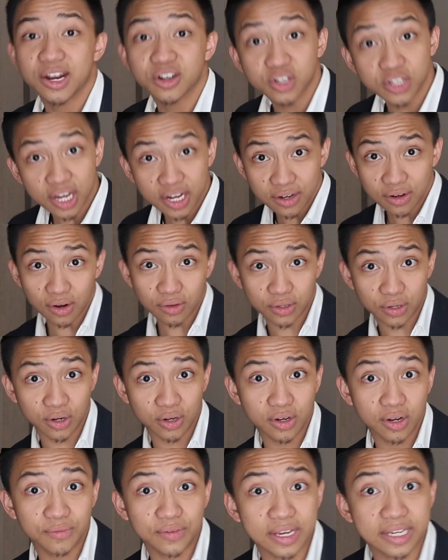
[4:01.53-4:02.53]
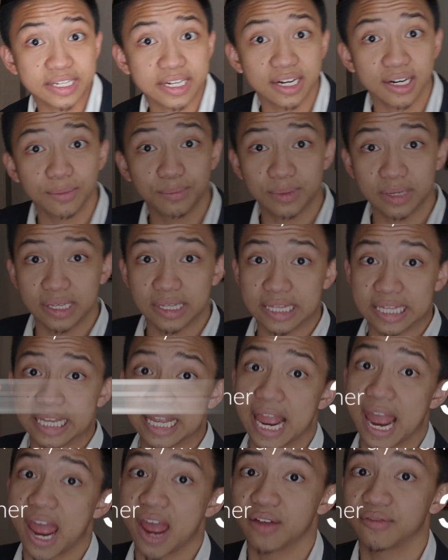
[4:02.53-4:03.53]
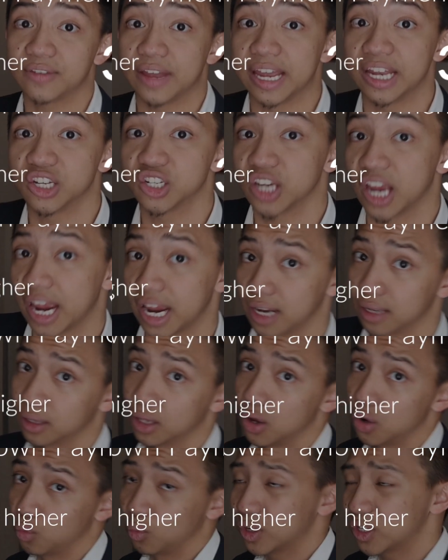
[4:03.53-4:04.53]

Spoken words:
And your second alternative is going to be the FHA loan,